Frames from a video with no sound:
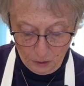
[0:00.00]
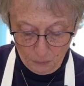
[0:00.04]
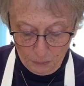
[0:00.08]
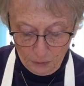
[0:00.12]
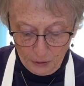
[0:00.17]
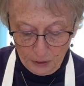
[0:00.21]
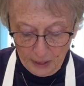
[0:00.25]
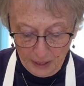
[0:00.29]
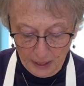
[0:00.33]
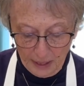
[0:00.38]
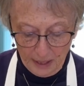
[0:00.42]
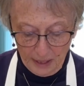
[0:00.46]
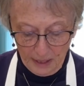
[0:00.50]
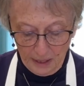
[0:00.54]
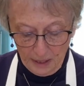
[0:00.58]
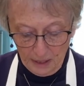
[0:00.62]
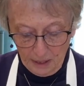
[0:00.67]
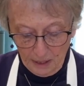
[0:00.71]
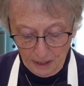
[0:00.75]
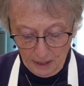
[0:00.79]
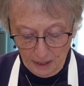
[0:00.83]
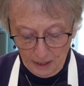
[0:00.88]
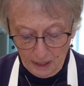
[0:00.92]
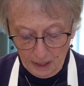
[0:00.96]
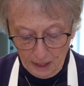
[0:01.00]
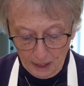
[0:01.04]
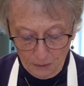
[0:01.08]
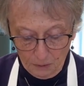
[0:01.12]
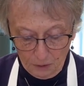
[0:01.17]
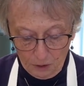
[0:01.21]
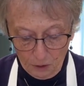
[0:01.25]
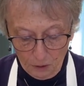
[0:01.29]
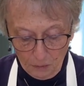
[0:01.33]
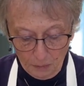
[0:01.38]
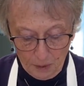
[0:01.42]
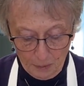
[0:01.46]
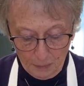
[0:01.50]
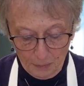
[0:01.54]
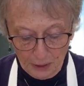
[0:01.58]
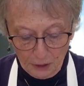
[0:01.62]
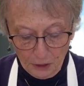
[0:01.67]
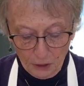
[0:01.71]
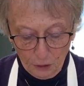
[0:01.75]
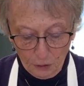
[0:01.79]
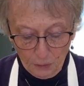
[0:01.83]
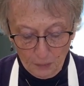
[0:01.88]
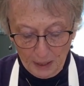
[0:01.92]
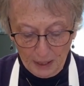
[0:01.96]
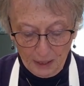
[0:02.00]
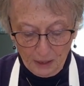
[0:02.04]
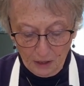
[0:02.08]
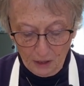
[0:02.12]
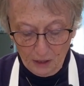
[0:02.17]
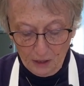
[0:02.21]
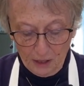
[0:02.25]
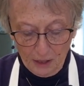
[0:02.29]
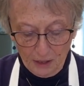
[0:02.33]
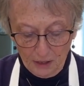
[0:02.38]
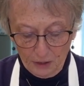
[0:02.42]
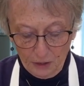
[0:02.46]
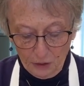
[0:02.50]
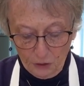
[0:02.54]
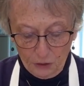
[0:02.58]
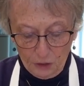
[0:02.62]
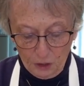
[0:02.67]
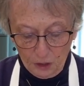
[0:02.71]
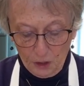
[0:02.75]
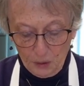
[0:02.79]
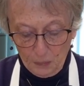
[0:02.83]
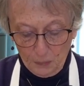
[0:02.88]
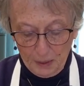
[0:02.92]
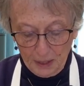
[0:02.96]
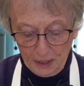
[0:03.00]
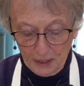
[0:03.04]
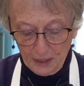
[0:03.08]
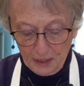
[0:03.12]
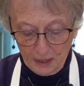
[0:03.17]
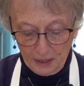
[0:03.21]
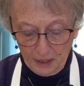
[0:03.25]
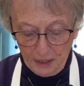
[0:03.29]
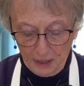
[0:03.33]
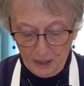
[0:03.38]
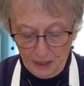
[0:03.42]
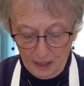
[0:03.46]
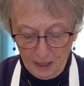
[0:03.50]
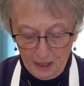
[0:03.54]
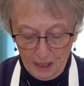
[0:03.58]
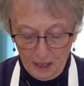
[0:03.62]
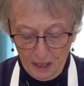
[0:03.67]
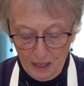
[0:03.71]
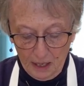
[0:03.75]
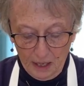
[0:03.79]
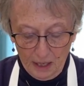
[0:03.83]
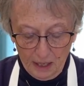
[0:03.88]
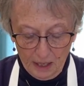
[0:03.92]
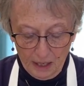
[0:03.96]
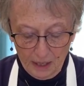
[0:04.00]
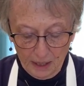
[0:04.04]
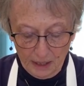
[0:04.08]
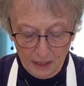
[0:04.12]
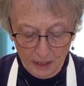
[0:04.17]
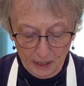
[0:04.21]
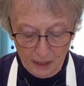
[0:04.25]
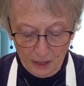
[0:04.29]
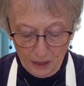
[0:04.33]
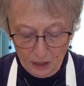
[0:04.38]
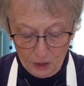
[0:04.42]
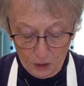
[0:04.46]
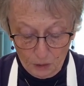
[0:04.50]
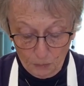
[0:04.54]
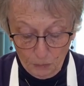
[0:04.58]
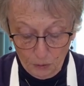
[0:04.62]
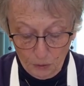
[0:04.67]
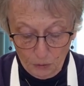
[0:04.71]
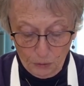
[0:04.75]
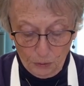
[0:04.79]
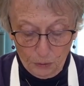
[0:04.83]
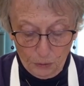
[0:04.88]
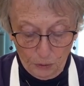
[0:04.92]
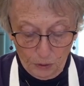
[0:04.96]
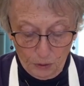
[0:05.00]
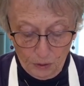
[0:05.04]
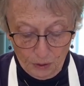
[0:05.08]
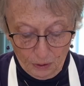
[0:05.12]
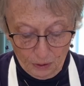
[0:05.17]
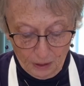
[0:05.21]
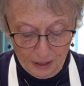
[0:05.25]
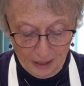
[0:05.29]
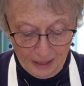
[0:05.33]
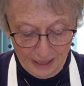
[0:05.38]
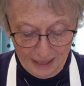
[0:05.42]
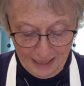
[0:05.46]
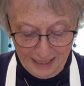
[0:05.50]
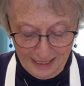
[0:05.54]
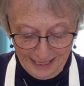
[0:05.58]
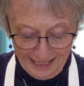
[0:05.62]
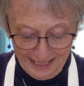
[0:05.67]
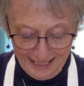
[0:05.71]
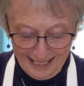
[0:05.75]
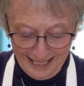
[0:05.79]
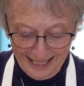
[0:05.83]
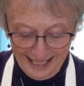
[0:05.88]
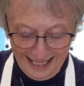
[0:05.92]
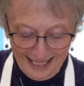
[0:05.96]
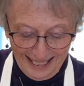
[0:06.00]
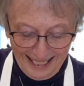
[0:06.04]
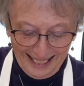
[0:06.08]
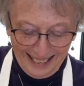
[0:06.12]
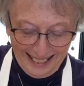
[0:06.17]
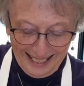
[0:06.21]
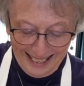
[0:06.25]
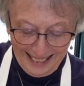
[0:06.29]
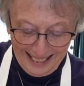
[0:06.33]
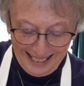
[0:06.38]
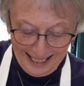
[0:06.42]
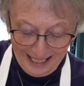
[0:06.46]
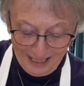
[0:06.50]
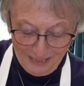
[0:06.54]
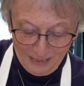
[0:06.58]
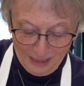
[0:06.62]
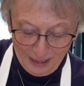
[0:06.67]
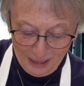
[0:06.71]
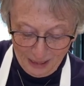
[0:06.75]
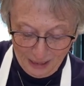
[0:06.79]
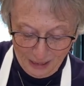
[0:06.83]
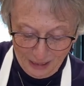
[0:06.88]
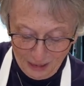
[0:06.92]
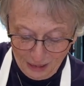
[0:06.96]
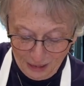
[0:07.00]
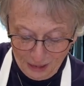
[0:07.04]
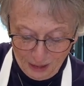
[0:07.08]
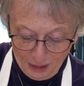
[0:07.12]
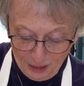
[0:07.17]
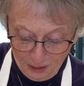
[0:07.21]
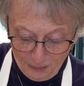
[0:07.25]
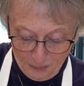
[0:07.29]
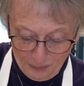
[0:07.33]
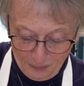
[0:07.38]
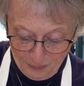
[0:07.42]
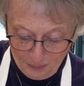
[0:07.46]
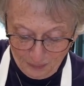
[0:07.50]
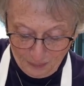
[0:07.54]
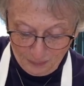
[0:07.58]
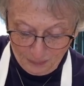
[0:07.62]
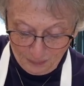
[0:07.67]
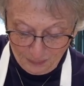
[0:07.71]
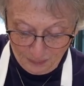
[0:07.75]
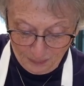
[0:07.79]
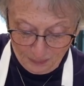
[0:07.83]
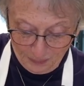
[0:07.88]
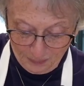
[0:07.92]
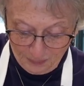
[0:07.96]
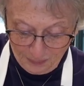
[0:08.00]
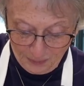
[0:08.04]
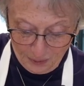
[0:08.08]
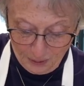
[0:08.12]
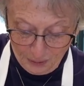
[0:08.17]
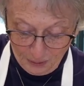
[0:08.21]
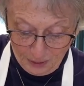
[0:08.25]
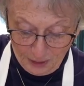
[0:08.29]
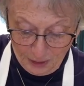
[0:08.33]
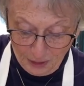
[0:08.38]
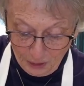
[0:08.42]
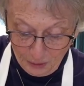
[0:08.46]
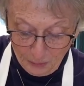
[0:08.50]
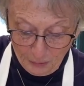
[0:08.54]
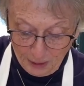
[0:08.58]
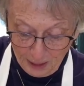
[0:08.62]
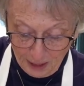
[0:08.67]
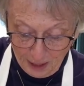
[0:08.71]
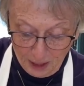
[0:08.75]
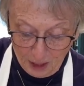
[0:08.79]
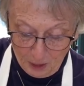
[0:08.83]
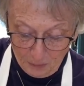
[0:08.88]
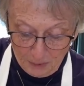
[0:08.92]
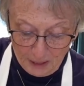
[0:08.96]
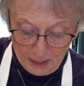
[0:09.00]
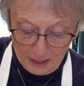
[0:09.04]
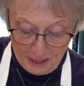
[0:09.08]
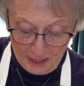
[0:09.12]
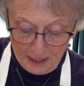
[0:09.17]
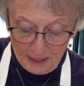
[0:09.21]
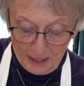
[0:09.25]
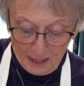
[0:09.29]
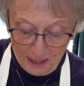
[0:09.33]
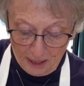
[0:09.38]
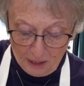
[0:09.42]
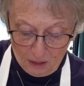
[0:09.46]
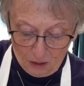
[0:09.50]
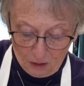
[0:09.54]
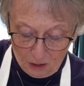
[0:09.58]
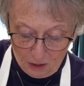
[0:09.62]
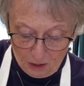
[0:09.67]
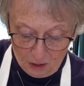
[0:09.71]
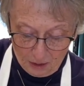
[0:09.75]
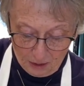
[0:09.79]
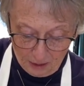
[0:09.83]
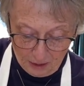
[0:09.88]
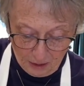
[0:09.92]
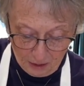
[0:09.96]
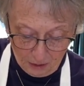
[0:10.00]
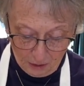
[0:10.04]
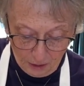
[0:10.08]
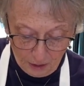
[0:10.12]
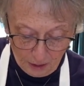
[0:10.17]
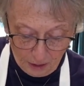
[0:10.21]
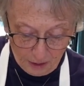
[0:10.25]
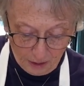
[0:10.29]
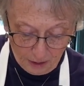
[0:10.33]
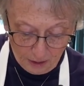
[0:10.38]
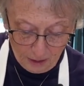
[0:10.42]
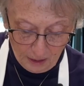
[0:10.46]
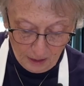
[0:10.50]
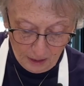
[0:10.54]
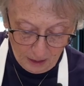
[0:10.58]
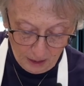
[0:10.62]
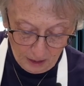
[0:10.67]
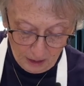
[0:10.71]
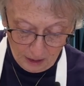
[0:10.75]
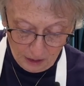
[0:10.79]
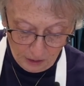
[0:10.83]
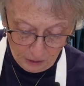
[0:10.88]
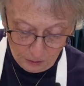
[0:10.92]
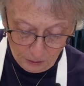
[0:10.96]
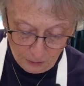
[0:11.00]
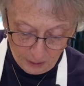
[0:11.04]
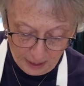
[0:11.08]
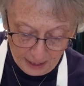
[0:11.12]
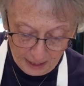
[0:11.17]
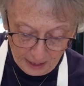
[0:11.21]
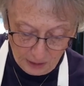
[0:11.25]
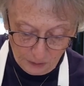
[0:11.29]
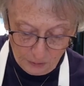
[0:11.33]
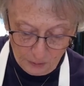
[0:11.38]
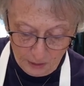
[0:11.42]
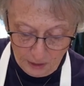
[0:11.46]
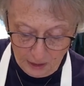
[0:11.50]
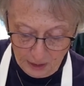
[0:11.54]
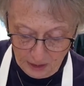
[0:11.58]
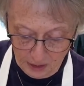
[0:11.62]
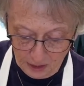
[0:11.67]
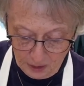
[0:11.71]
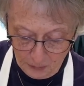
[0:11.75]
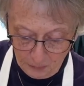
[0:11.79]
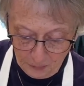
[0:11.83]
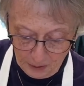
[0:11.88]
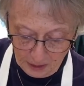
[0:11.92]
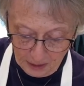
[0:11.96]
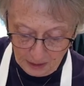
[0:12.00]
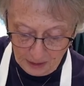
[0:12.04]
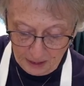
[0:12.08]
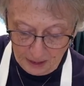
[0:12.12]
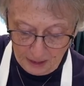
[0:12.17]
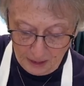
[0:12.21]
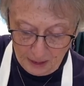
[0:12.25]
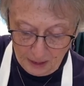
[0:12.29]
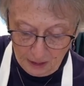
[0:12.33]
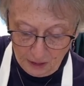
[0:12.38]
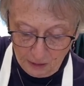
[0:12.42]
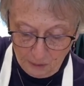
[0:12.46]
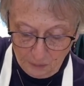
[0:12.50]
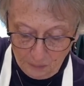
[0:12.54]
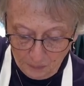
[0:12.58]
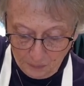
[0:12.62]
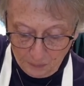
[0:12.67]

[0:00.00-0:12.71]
put that in, and then I turn my mixer back on, so just mix it until it's smooth. I'm going to just do it this way a little bit to get all the dry ingredients mixed in there.